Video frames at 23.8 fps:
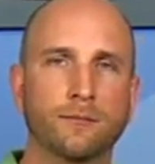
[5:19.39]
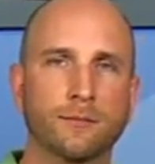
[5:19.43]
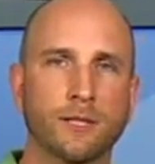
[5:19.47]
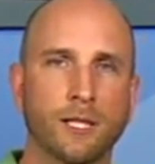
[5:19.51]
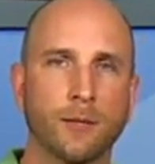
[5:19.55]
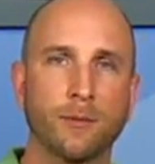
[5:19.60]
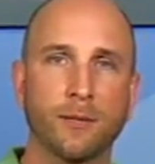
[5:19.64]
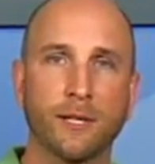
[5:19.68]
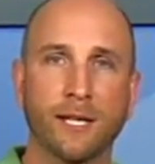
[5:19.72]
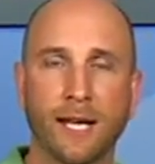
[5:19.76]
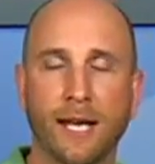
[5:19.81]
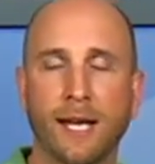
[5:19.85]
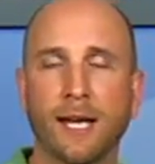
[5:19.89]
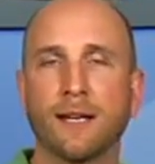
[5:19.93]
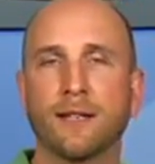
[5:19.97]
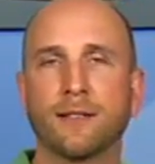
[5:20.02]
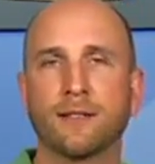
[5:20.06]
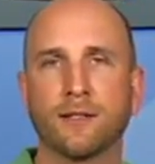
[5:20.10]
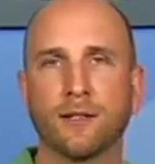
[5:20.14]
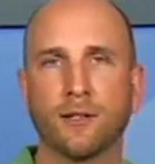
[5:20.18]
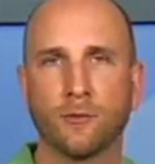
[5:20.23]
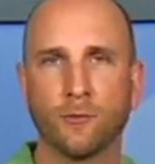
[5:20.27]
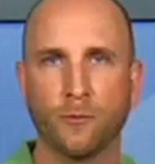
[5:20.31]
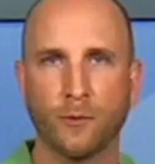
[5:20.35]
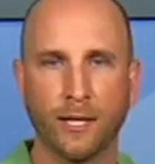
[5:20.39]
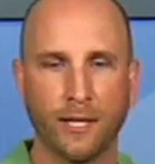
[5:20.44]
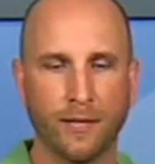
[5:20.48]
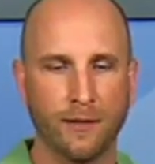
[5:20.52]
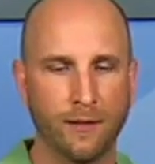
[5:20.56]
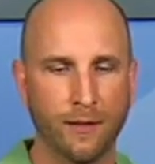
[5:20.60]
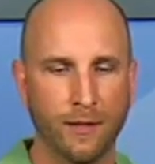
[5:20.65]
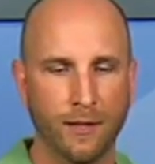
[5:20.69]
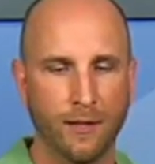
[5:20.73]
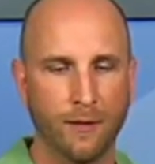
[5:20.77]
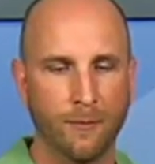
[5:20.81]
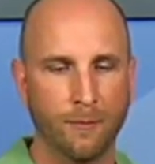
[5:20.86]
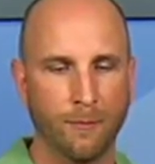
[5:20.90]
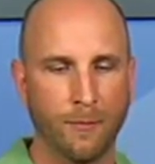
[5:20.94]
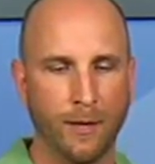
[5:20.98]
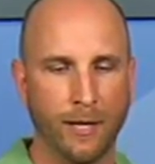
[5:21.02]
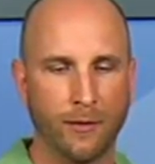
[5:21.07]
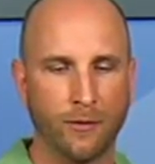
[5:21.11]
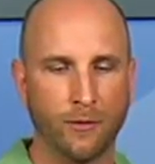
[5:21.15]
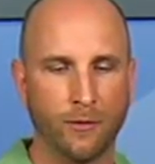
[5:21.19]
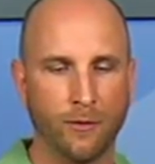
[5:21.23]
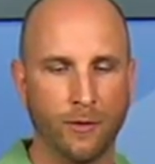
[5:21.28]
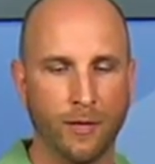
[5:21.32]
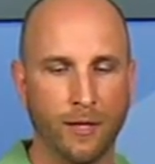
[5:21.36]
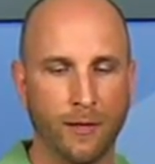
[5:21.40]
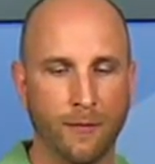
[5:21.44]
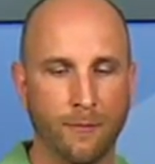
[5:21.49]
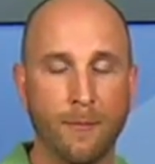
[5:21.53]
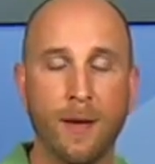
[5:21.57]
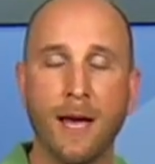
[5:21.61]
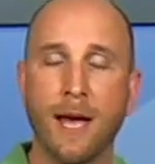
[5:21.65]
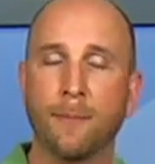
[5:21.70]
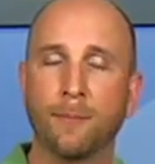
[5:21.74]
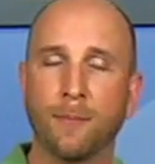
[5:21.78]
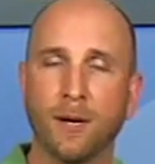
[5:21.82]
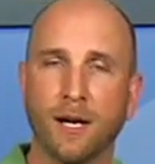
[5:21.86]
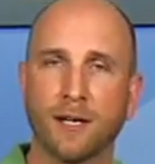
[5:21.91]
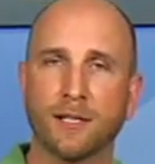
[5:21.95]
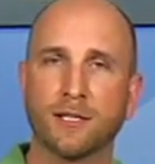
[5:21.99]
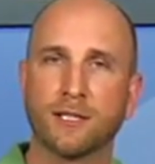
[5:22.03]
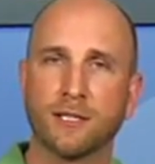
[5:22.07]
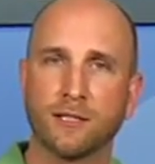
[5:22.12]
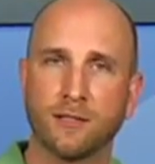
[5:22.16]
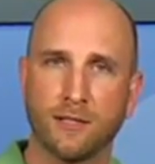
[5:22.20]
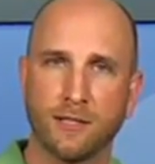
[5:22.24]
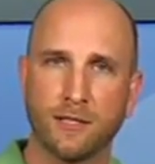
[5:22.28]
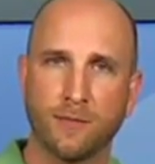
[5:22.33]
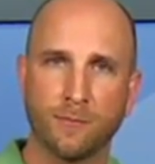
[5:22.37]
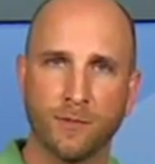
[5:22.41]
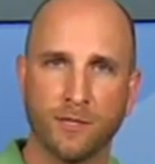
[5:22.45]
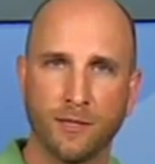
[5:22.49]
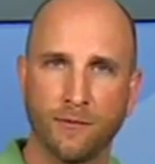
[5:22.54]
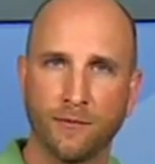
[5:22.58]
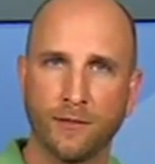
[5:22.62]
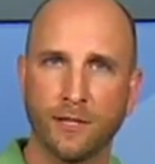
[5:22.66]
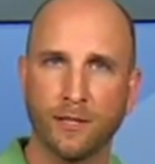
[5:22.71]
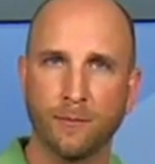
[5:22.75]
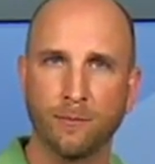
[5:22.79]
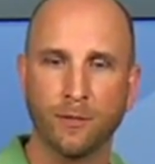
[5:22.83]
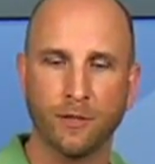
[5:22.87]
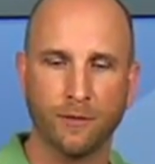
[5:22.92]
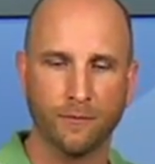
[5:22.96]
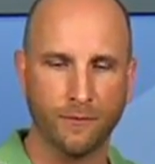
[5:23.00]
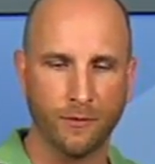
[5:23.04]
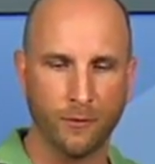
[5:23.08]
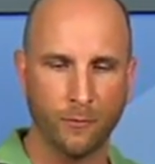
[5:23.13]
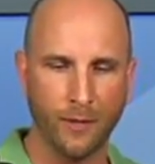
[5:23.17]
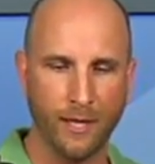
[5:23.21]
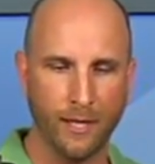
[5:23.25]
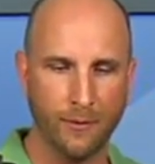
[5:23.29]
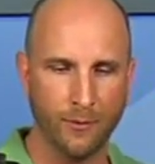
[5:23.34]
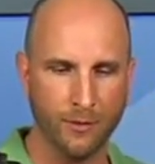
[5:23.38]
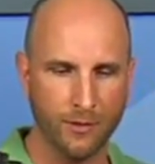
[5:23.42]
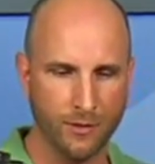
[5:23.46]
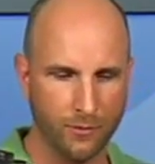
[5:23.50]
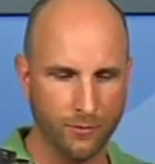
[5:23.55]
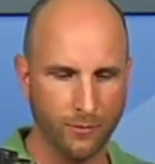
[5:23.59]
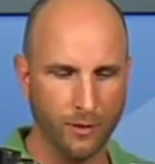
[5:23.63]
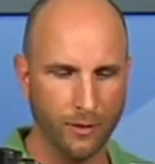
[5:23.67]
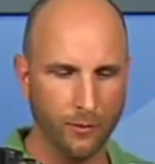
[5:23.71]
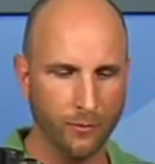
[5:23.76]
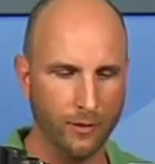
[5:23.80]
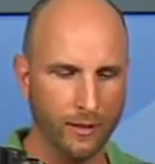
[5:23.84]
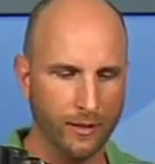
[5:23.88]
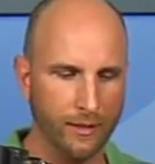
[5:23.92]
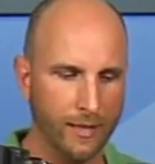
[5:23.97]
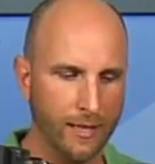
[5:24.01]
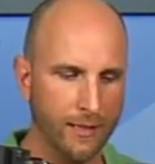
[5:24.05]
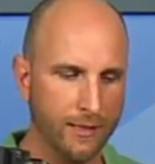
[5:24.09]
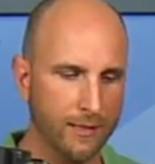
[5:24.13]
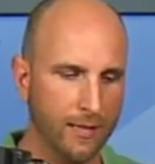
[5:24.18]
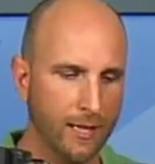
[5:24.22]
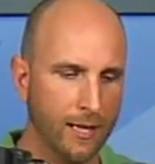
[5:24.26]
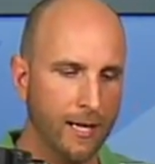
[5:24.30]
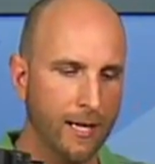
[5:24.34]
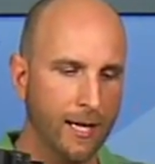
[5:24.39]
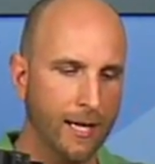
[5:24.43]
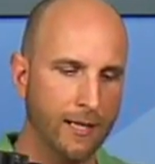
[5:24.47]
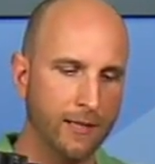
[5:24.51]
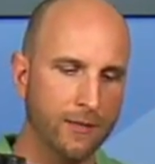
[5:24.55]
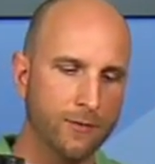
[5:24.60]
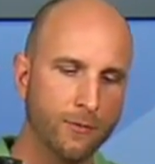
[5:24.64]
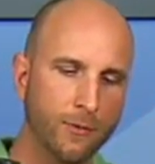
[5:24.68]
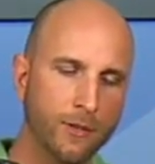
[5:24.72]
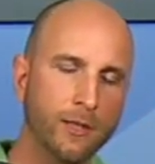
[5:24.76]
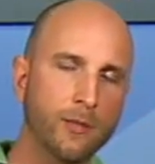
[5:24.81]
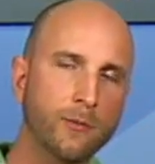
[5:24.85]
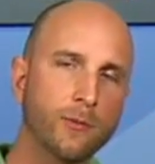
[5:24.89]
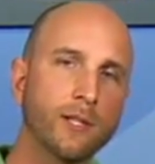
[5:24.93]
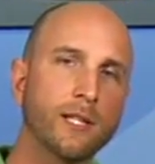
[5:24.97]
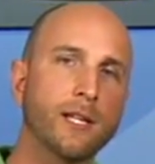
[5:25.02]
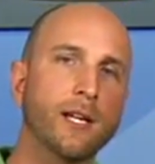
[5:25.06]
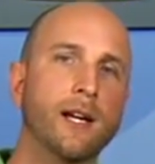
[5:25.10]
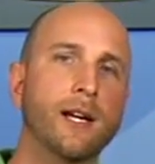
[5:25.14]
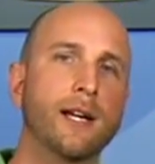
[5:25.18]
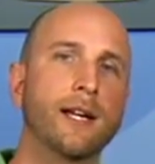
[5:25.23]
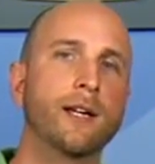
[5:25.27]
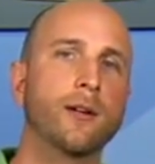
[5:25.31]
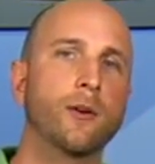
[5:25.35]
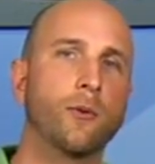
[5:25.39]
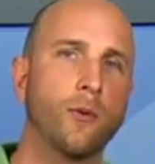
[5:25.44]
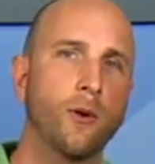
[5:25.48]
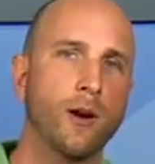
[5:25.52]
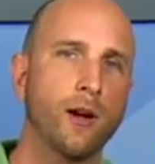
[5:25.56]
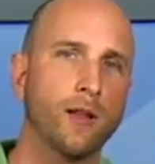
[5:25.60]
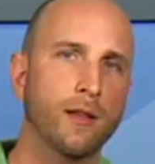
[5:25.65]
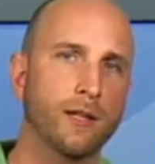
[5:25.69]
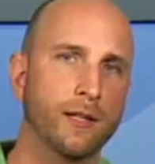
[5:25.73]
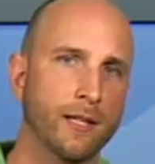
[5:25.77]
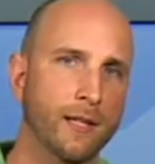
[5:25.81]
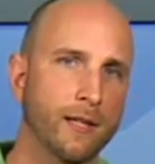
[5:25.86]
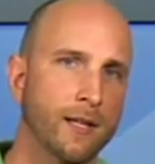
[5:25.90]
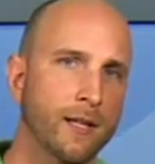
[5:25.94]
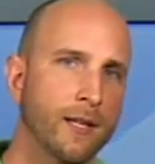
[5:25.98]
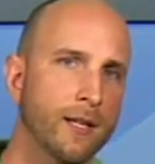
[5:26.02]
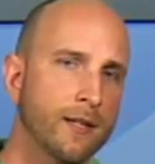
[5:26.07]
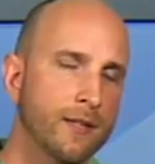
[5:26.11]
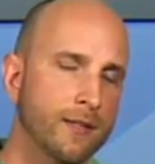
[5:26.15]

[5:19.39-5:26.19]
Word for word: company has a Red micro matte box just specifically built for Red, which is really, really nice, and it's really, really high quality.